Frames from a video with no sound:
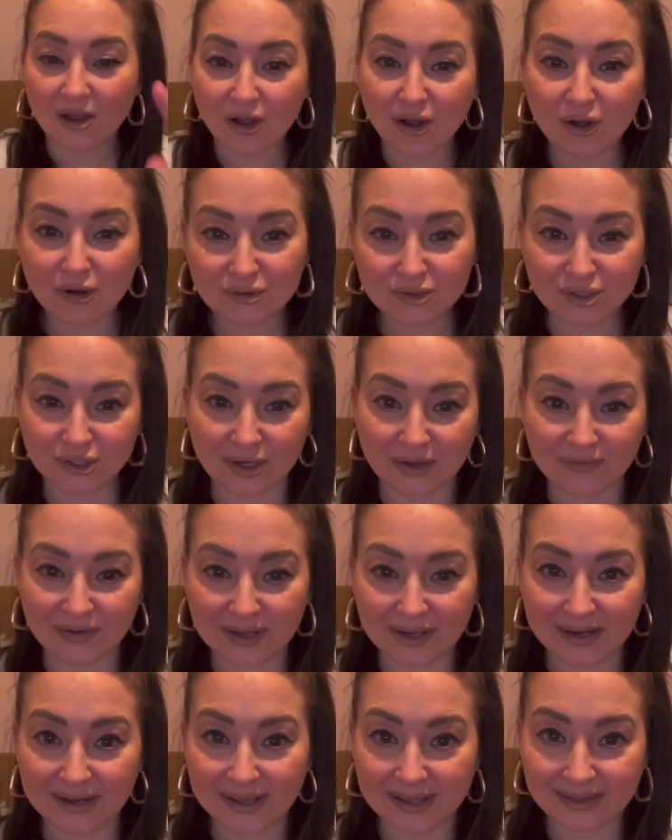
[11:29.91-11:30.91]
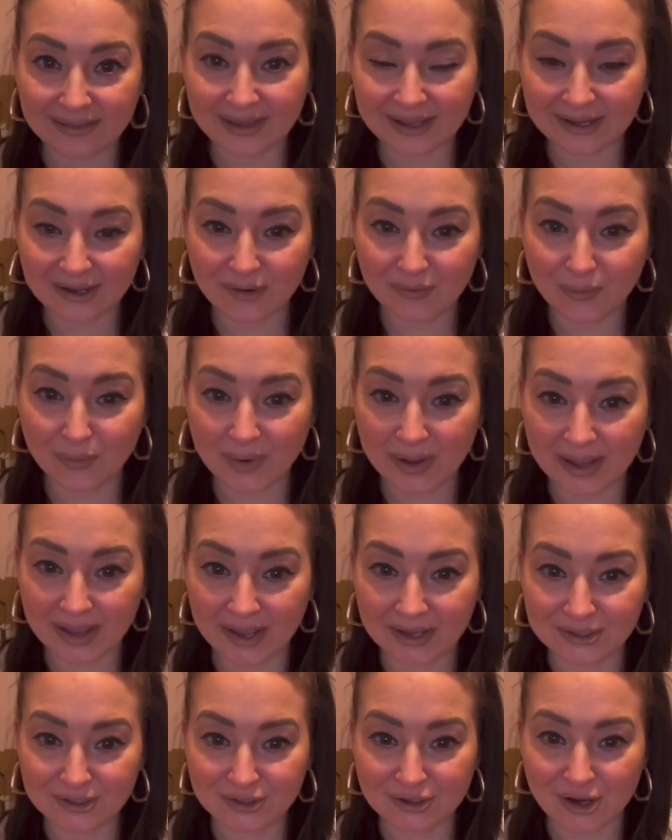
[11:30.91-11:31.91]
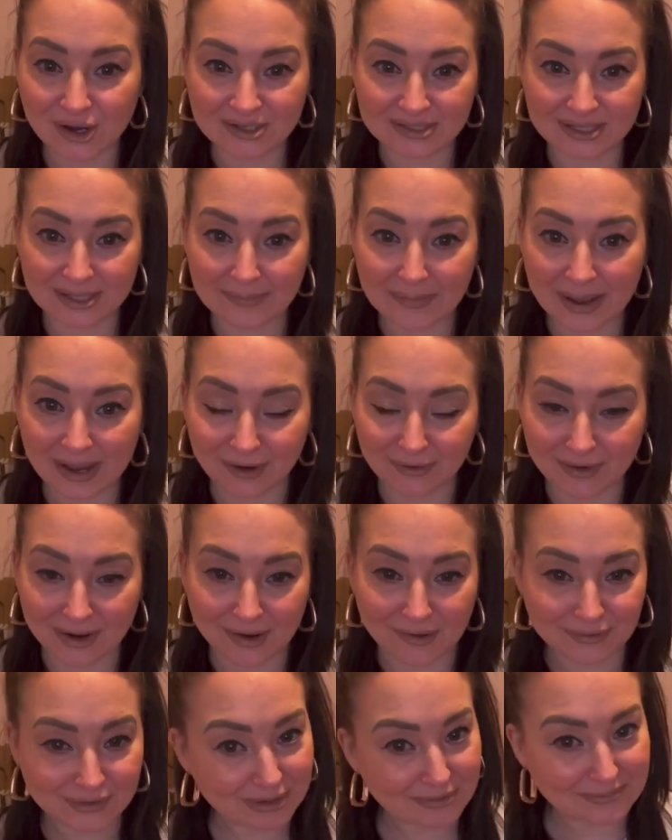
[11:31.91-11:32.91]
Also, if you can hear like a weird noise in the background,